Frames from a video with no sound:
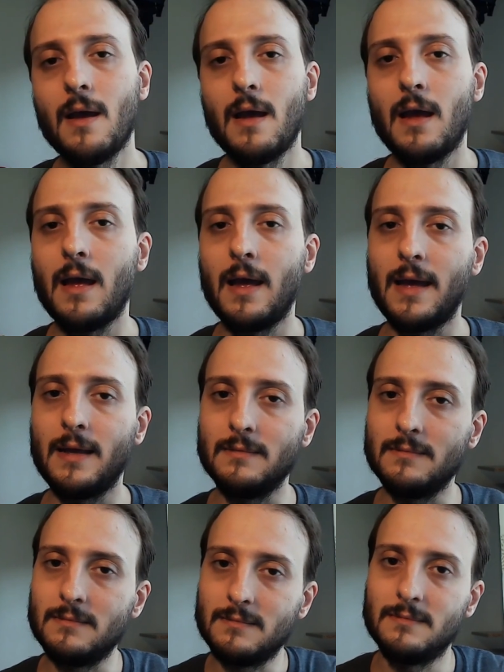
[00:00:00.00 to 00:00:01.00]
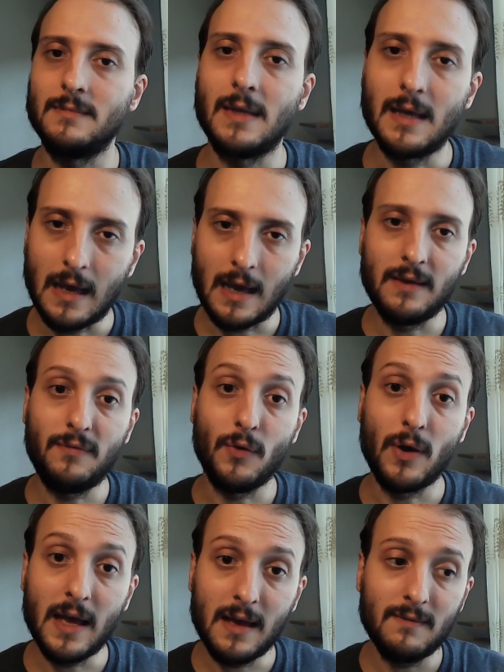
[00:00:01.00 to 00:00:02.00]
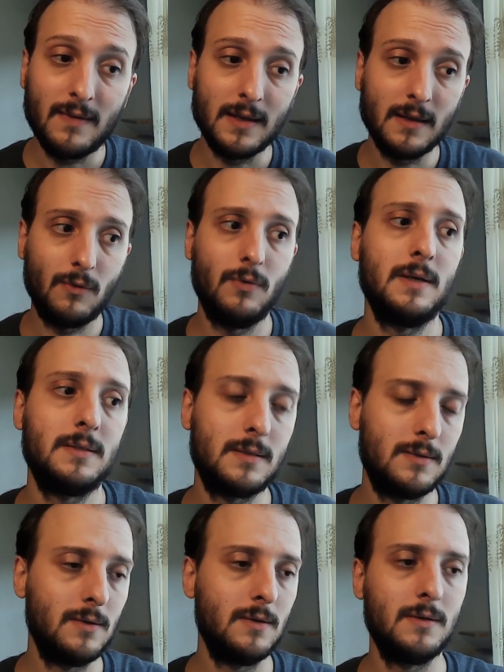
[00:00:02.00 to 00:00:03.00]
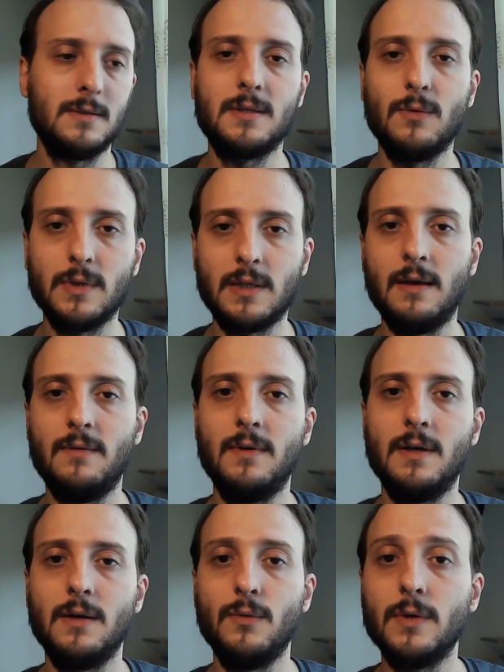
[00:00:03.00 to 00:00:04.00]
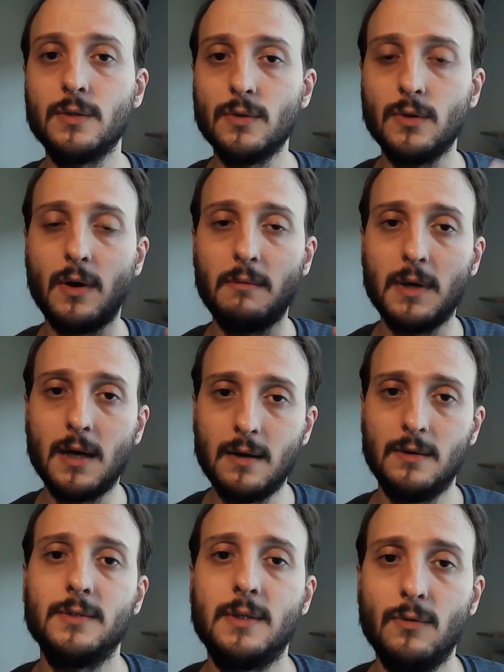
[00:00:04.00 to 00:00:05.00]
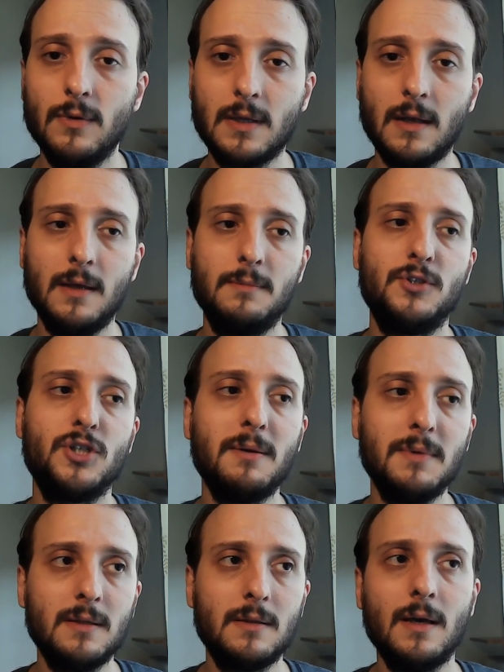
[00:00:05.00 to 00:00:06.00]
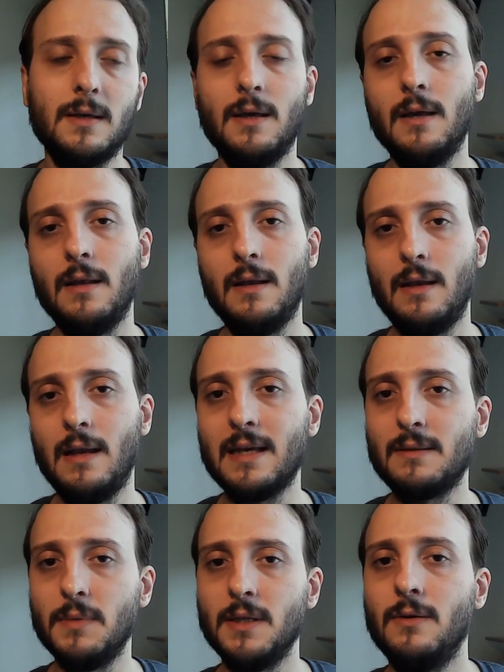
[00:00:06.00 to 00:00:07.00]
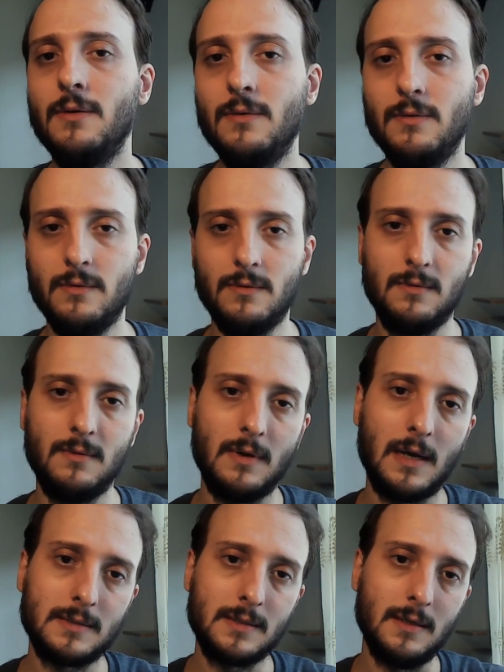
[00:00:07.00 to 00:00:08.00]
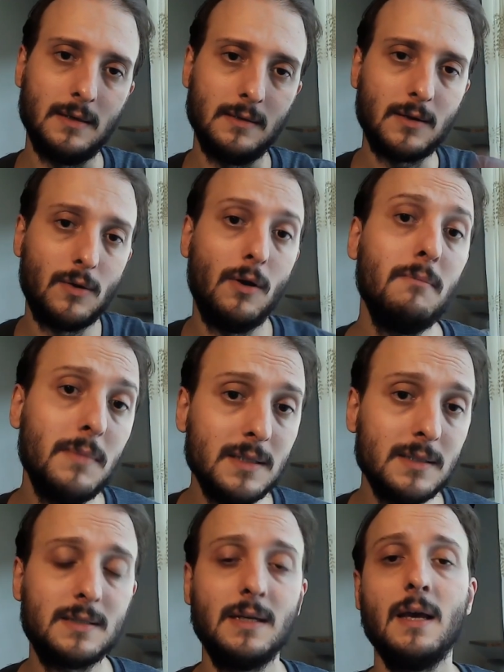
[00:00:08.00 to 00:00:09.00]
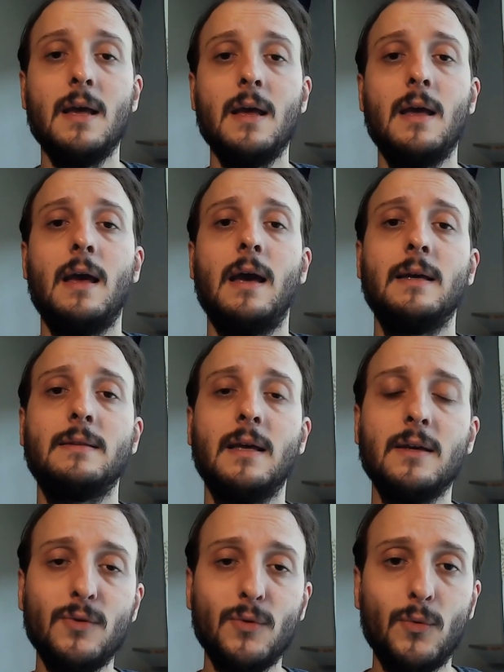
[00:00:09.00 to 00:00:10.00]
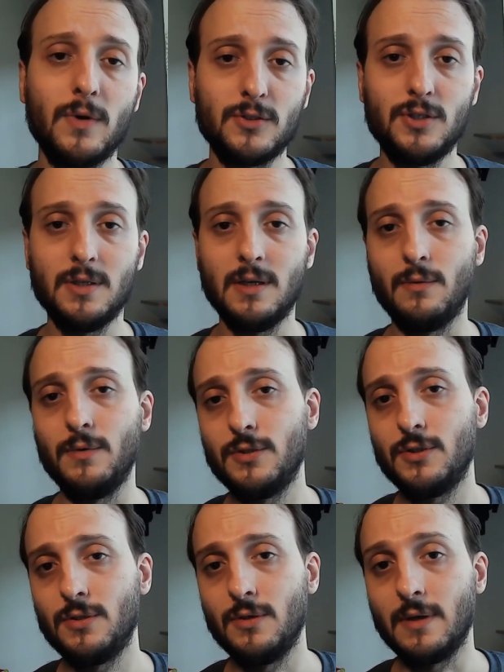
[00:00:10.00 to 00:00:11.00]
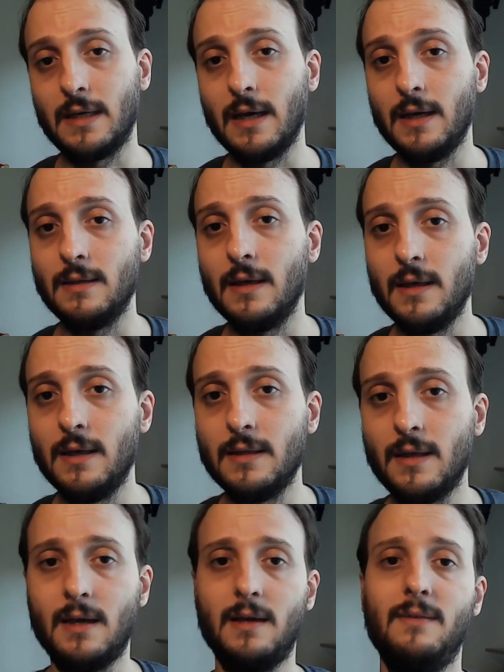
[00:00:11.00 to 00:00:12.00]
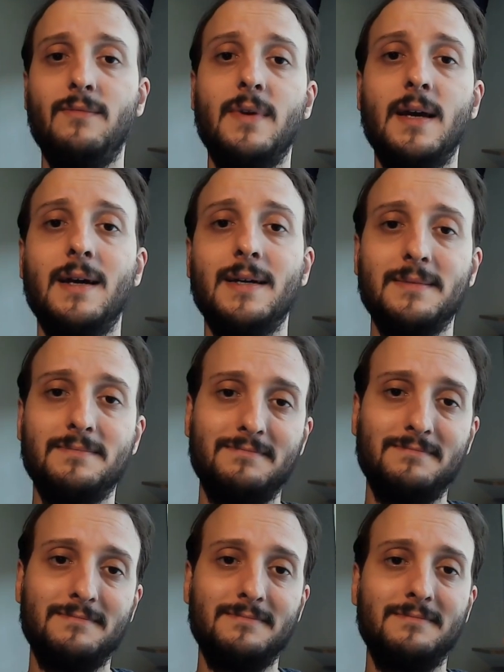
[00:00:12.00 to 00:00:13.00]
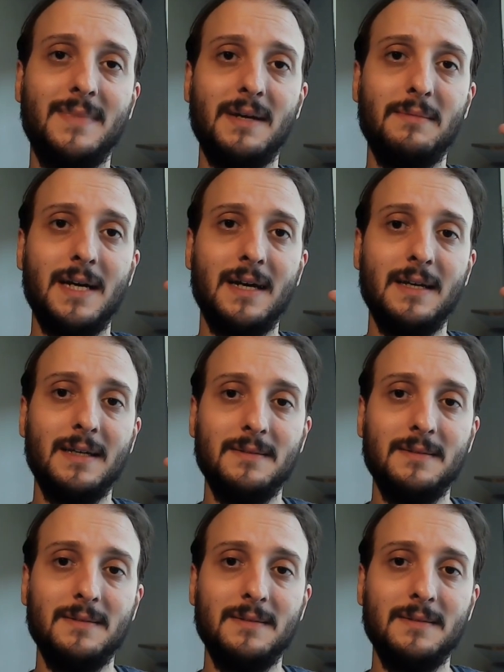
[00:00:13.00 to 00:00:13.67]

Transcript: and if you have any questions or whatever you want to know about the Ultraleap Gemini tracking let me know ask me in the comments I thank you for watching i wish a great day in the rmbr bye bye